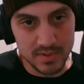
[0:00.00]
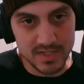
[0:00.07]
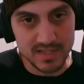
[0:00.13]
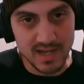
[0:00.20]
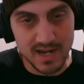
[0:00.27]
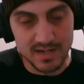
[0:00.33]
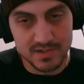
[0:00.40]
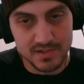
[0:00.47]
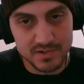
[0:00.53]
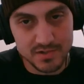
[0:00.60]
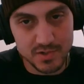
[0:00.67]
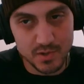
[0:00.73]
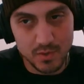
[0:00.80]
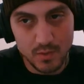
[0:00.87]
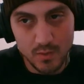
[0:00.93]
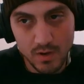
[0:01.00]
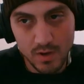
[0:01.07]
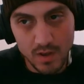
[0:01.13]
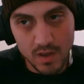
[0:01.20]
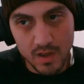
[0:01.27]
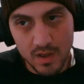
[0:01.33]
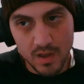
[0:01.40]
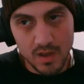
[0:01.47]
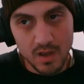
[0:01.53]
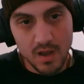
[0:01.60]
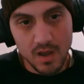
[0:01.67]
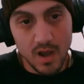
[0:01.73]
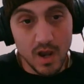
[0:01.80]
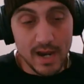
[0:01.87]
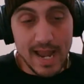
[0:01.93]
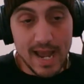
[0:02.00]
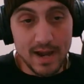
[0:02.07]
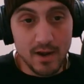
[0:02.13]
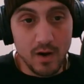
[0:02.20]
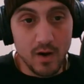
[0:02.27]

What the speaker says: the Dodgers, who, again,